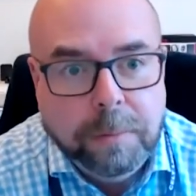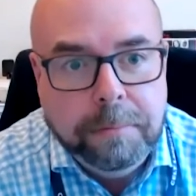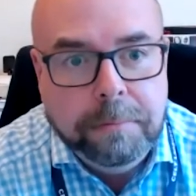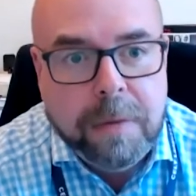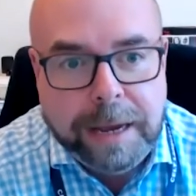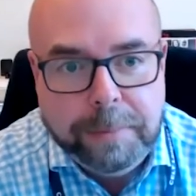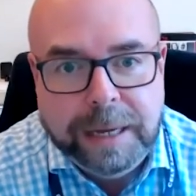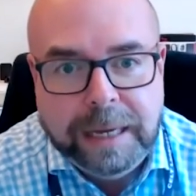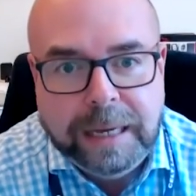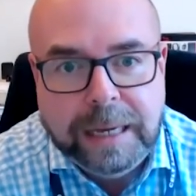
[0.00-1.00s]
might
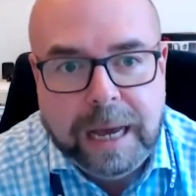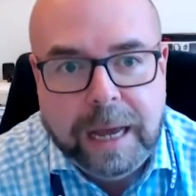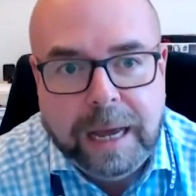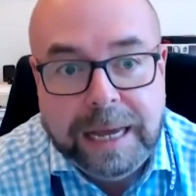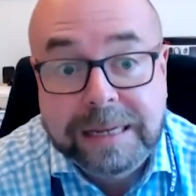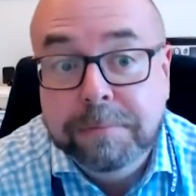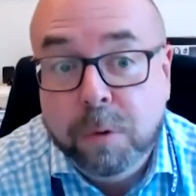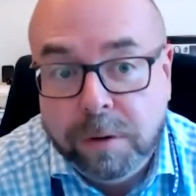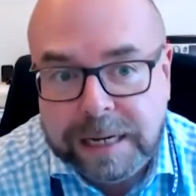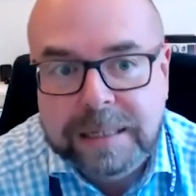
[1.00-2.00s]
be
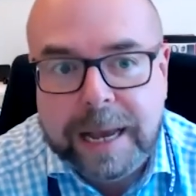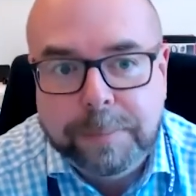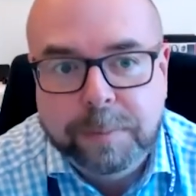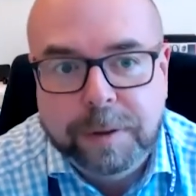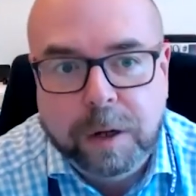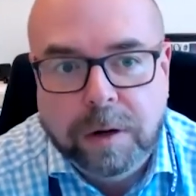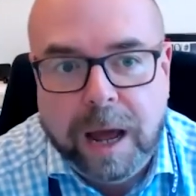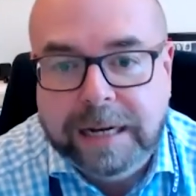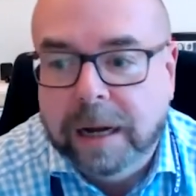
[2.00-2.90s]
more acceptable online.